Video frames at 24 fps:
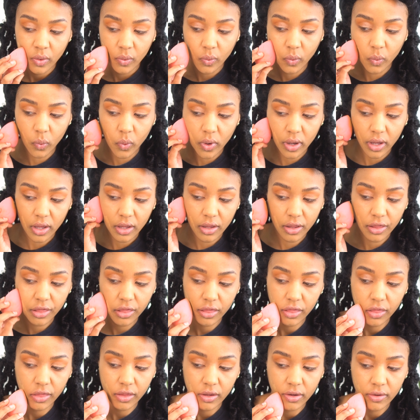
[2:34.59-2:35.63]

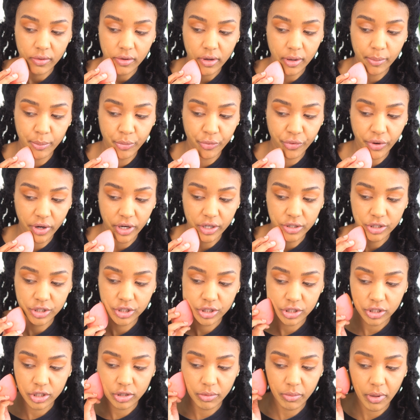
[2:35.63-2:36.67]
with a
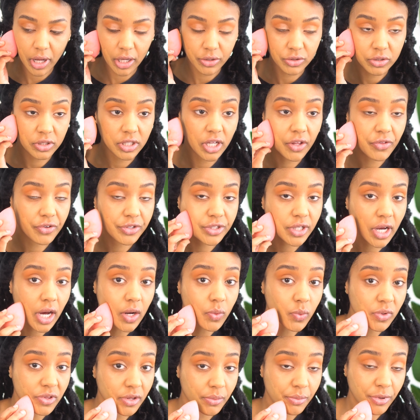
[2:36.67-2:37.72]
brush, so I'll do the other
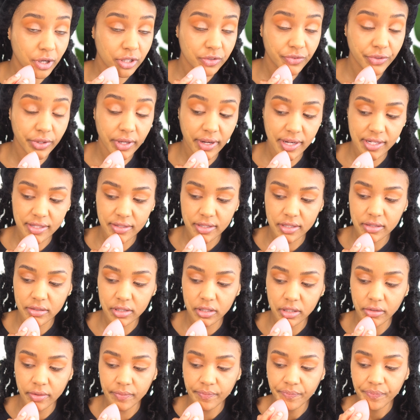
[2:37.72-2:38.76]
side with a brush for you guys to
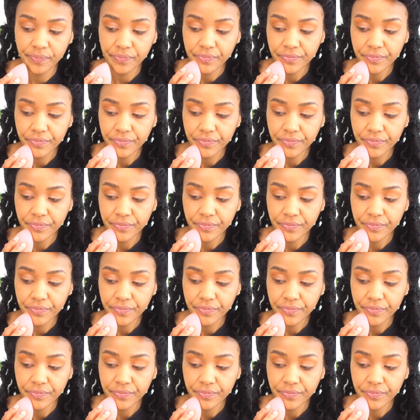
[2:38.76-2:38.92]
see.